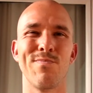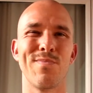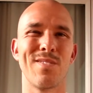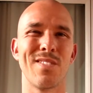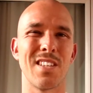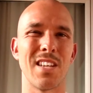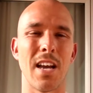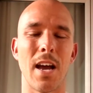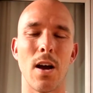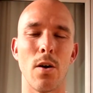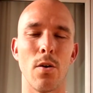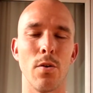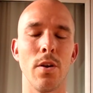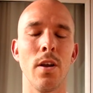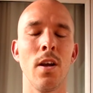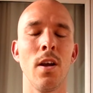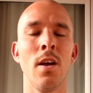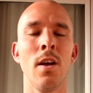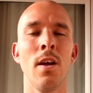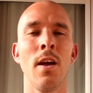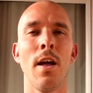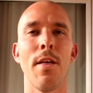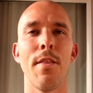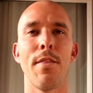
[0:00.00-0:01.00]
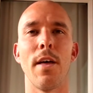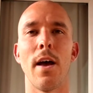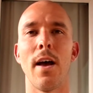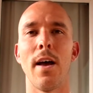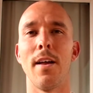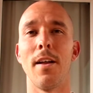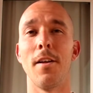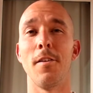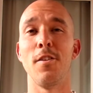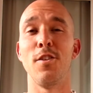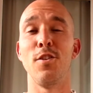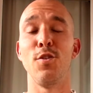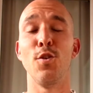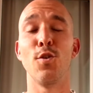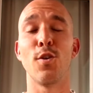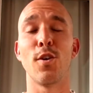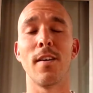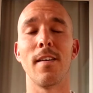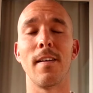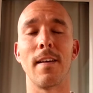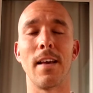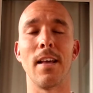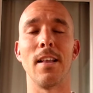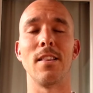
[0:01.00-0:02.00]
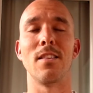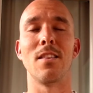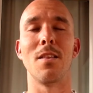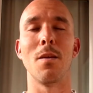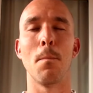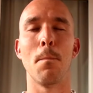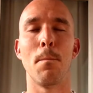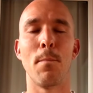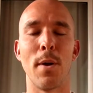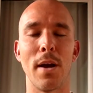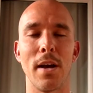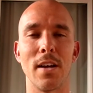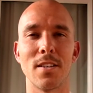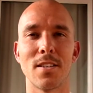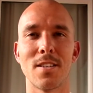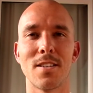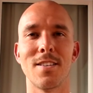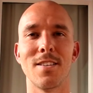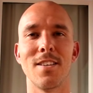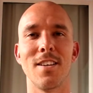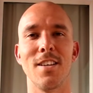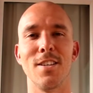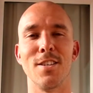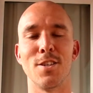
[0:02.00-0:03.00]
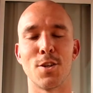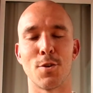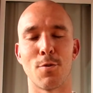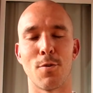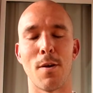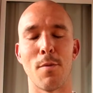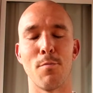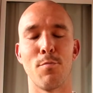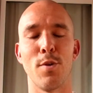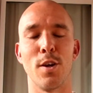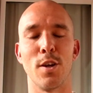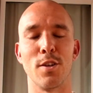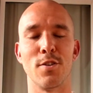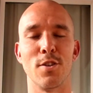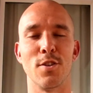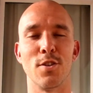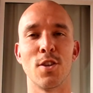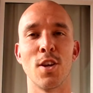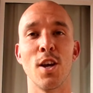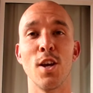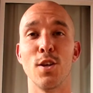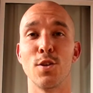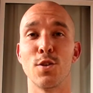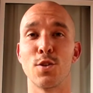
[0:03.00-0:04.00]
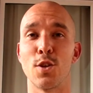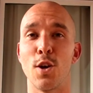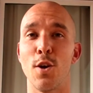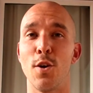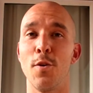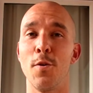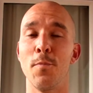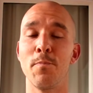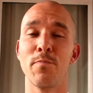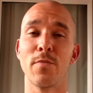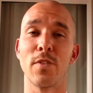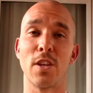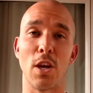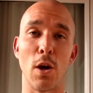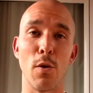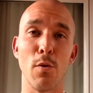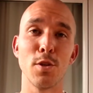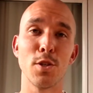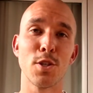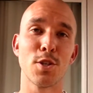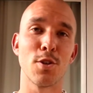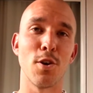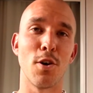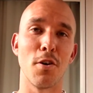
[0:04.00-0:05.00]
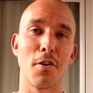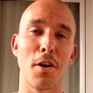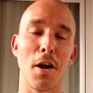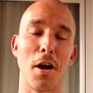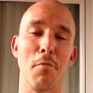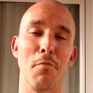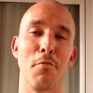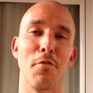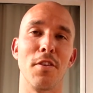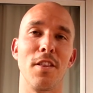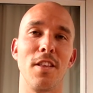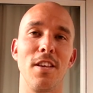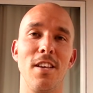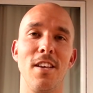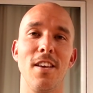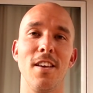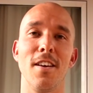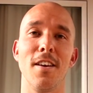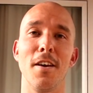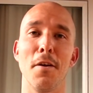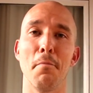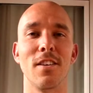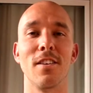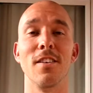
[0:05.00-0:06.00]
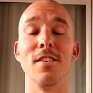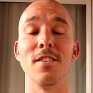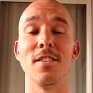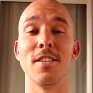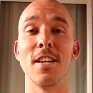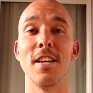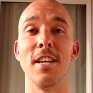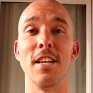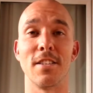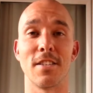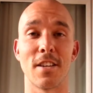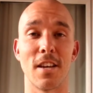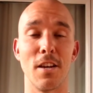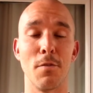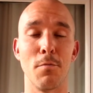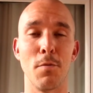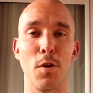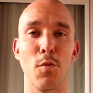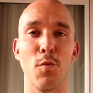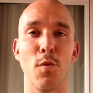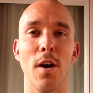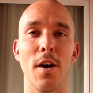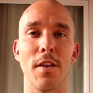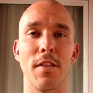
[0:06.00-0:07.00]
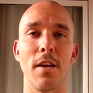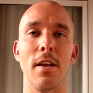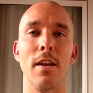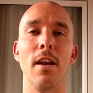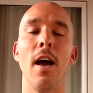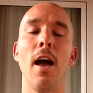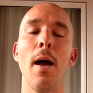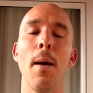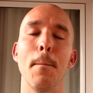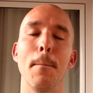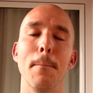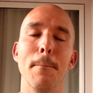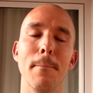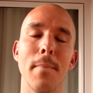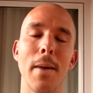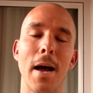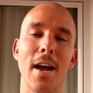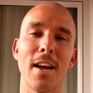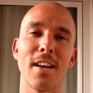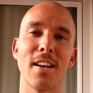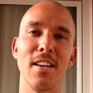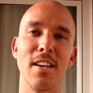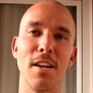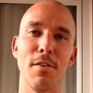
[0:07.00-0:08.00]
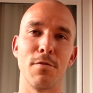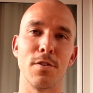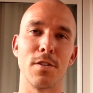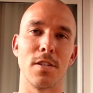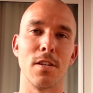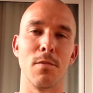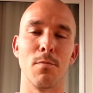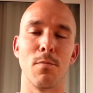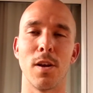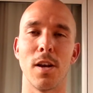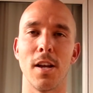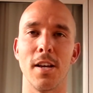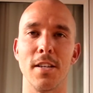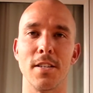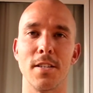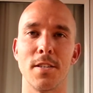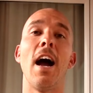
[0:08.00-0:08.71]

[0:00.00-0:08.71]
town that you're gonna get the best Instagram pictures. So go and stock up for the year because it's gonna be worth it. Magnificent place.